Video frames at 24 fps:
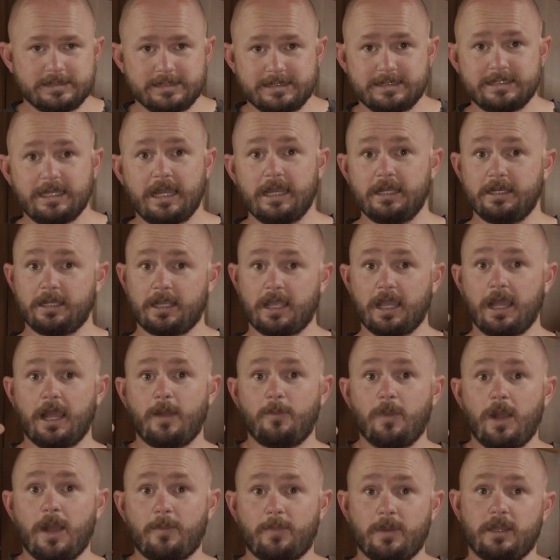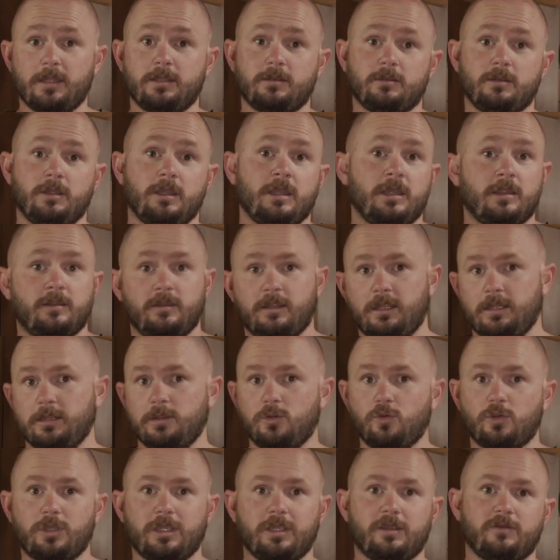starting to come up and they're
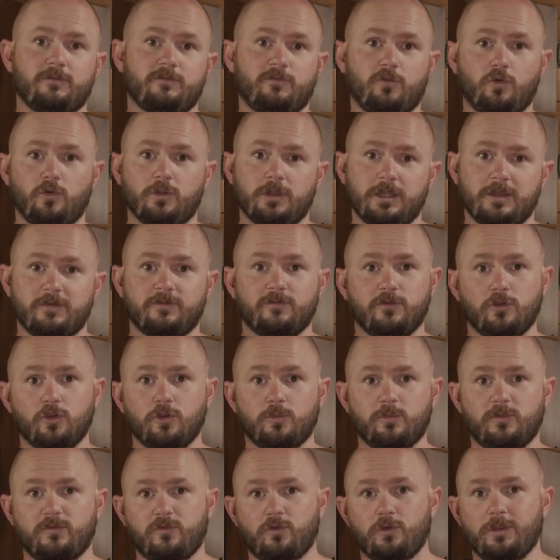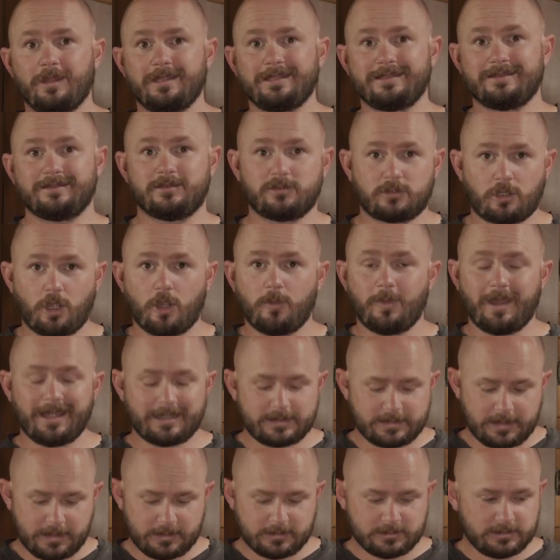looking for their food before they go back
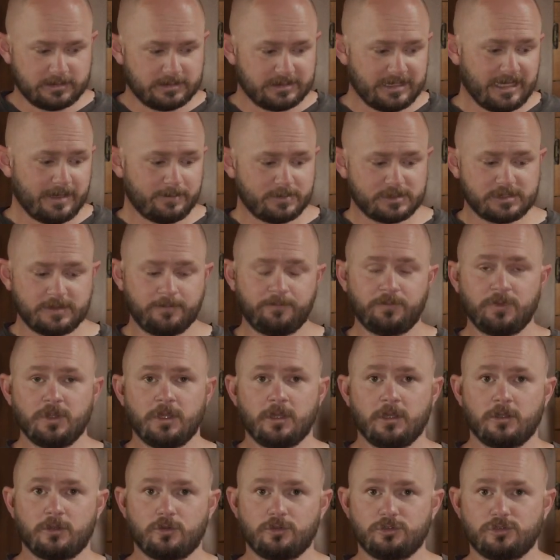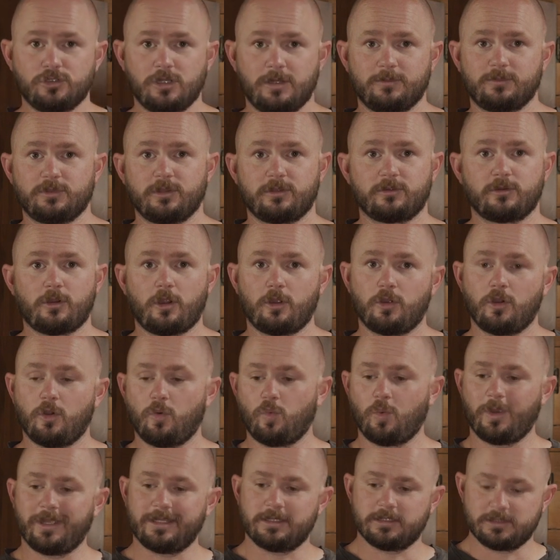down to the depths. Good time to throw a
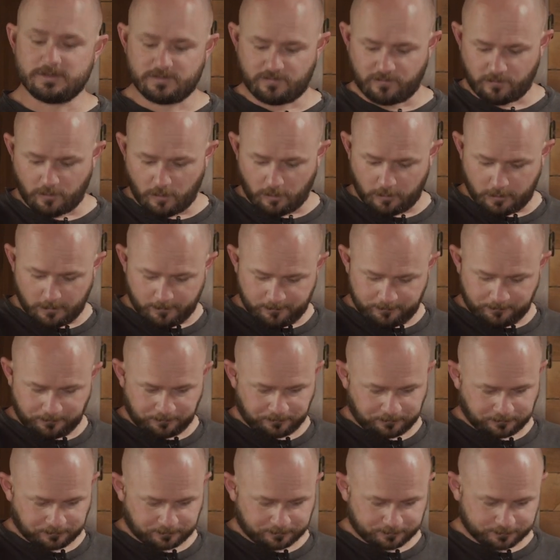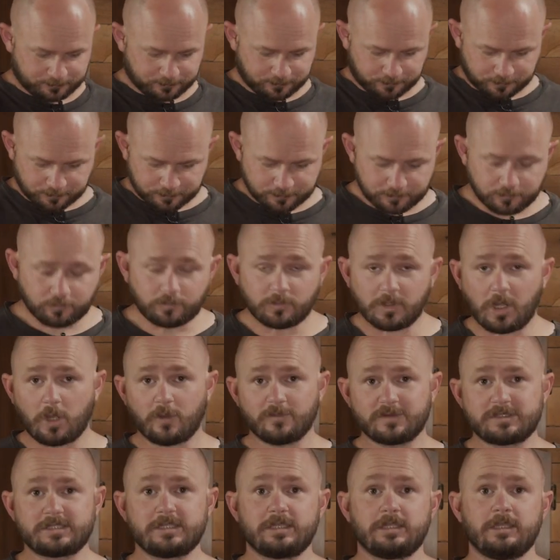weedless frog. Now
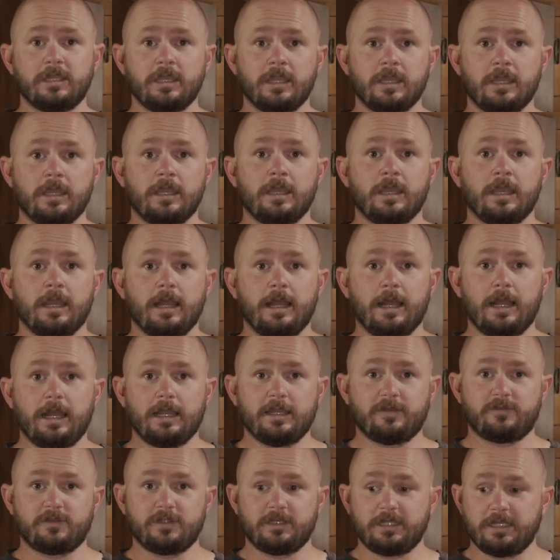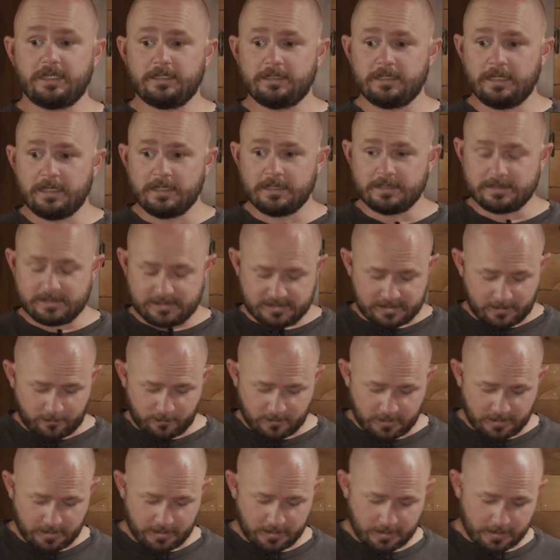obviously, if you need
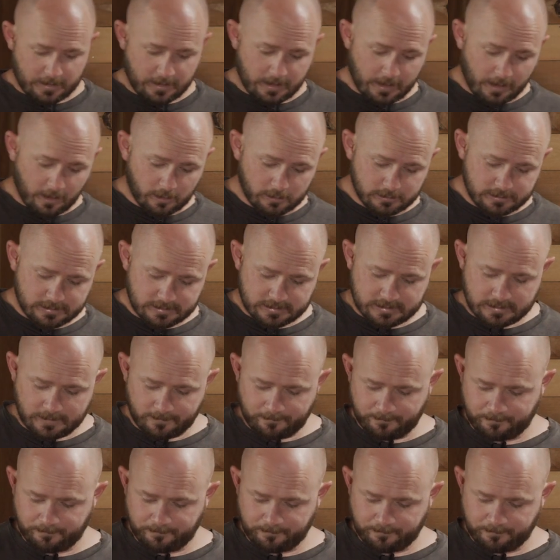something else